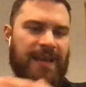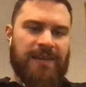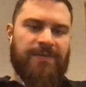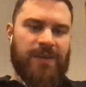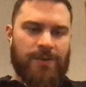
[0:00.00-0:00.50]

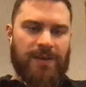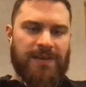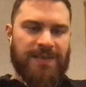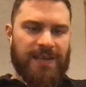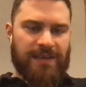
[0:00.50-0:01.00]
end of a
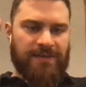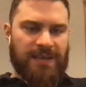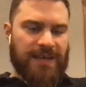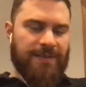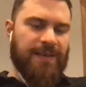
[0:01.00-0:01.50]
unit to kind of
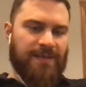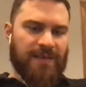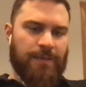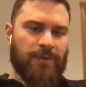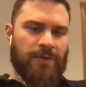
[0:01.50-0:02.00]
tie things
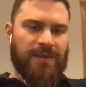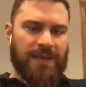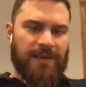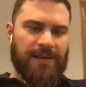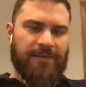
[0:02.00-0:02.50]
up, or at the
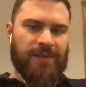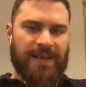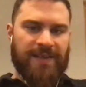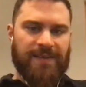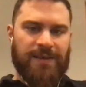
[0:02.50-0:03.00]
ending of a
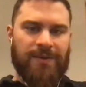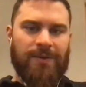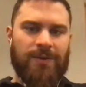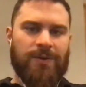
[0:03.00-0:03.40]
lesson.